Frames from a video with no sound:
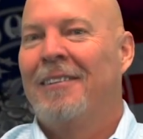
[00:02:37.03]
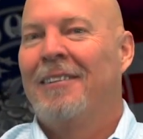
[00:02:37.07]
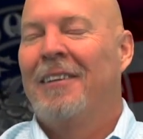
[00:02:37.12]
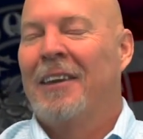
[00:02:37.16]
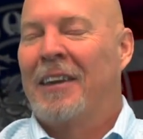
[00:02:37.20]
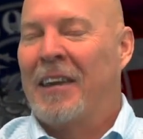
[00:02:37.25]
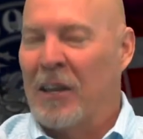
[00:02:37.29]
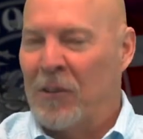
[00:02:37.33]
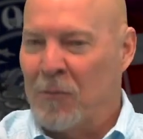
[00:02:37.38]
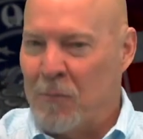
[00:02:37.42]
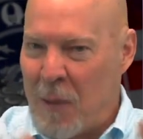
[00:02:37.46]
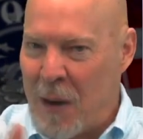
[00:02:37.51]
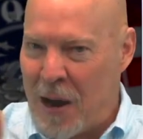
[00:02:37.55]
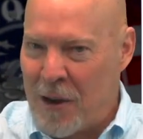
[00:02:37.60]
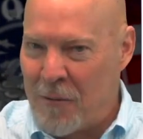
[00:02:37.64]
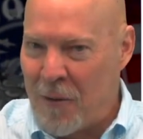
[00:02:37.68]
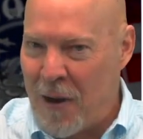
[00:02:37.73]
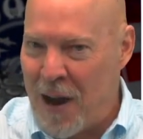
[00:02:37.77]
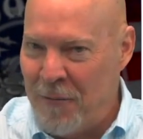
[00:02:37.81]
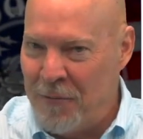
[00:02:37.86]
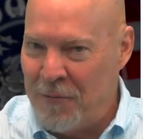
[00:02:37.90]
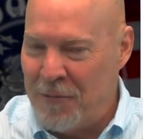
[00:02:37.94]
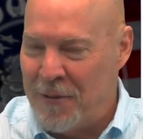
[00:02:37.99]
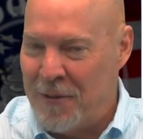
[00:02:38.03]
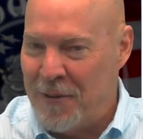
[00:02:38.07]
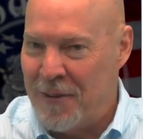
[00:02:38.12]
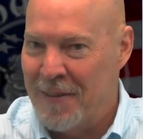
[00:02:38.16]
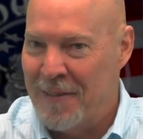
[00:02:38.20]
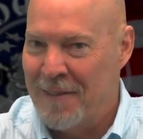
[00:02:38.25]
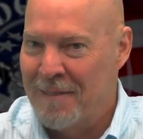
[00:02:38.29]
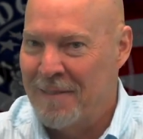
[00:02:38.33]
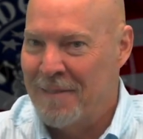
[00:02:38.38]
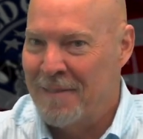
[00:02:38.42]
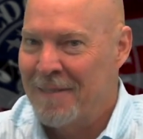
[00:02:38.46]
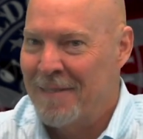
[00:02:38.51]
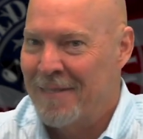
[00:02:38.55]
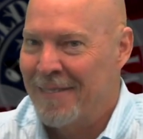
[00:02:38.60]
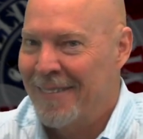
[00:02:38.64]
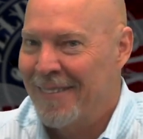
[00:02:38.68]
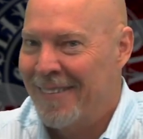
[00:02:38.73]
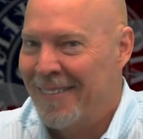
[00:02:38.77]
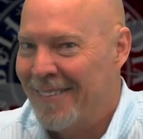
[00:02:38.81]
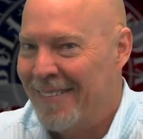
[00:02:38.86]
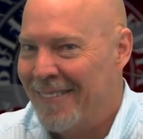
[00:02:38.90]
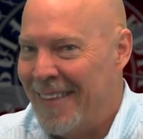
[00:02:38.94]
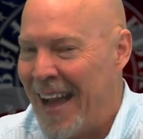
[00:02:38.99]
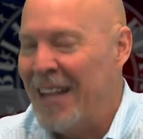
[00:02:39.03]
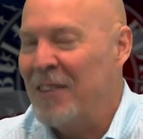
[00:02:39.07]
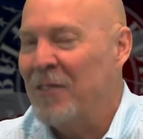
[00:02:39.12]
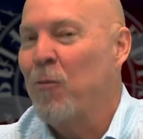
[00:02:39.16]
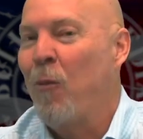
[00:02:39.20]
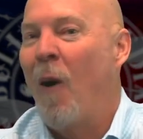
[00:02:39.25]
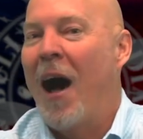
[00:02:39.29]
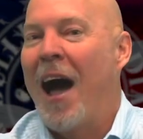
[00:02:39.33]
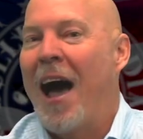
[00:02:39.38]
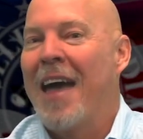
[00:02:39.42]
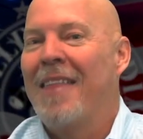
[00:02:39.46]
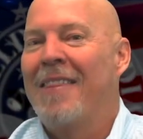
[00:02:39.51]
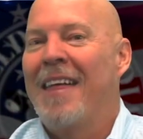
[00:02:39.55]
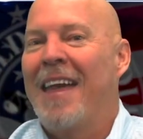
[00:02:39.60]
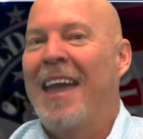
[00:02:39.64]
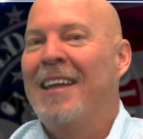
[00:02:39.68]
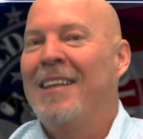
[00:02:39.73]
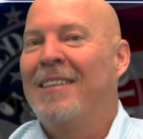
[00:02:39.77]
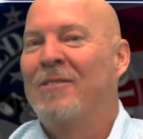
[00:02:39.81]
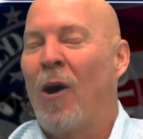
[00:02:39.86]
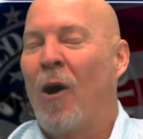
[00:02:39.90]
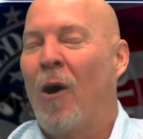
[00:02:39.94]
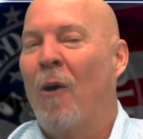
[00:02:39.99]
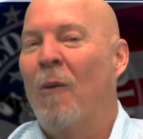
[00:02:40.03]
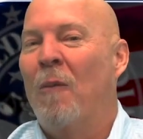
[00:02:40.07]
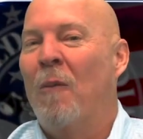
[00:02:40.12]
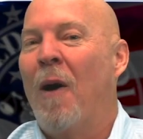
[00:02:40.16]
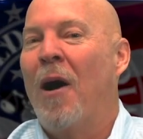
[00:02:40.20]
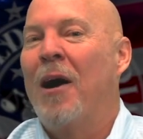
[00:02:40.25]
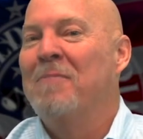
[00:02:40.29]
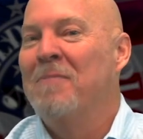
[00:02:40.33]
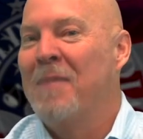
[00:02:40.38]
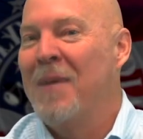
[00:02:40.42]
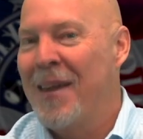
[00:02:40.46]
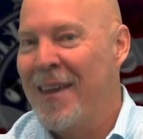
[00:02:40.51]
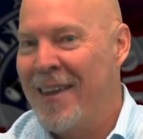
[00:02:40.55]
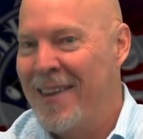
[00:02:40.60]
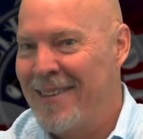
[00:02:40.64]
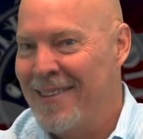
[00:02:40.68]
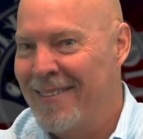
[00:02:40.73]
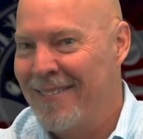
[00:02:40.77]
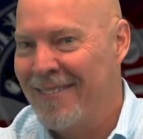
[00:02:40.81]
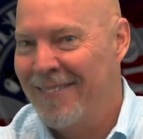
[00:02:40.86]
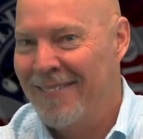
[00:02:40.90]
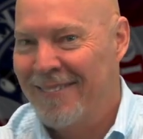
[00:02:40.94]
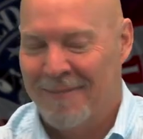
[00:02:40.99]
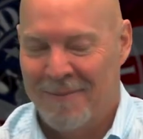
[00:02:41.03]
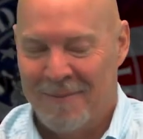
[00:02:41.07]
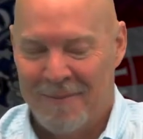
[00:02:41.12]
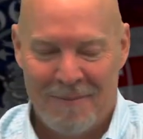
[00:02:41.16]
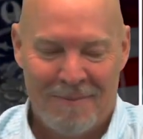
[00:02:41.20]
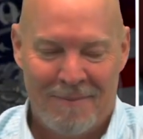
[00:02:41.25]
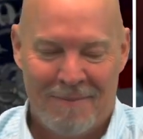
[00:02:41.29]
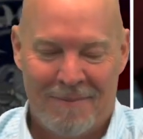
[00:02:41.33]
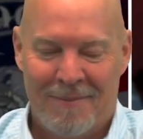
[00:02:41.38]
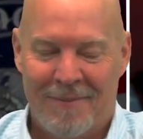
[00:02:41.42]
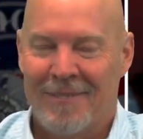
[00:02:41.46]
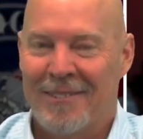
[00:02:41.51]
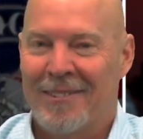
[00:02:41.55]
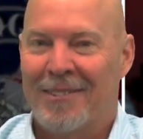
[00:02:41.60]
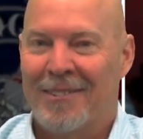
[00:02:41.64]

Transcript: You catch my drift? That's why they don't want me. It's